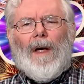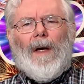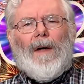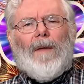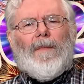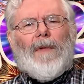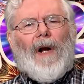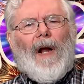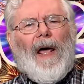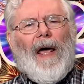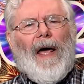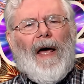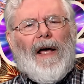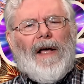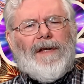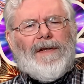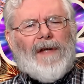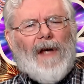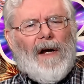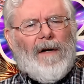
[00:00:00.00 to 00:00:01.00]
But
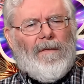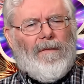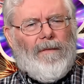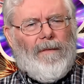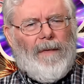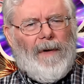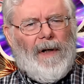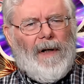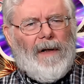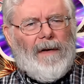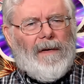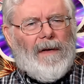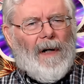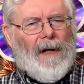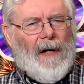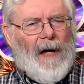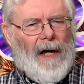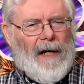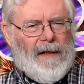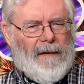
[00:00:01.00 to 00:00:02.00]
as I read the
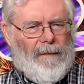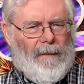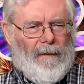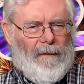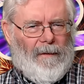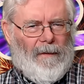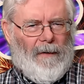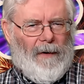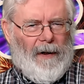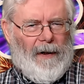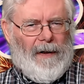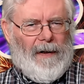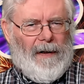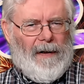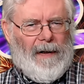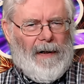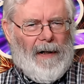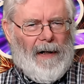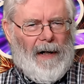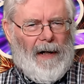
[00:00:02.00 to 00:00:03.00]
gospel for you
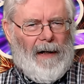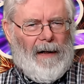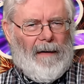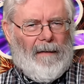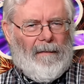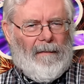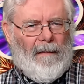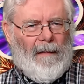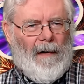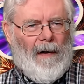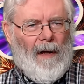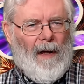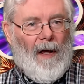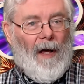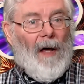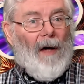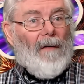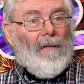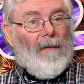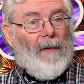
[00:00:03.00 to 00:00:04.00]
today,
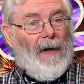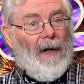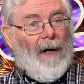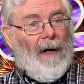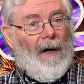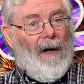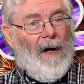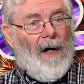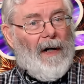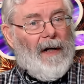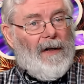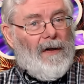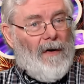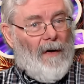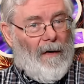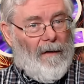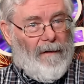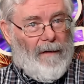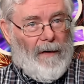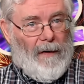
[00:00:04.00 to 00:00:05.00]
read along in your
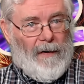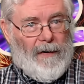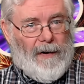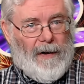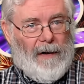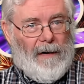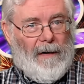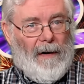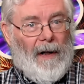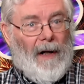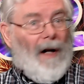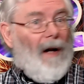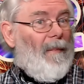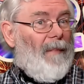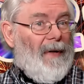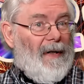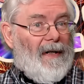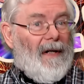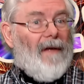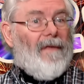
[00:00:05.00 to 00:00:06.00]
version, it'll be
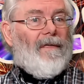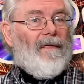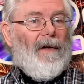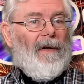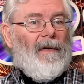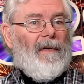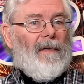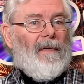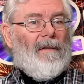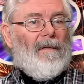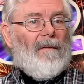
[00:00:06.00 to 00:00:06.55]
different.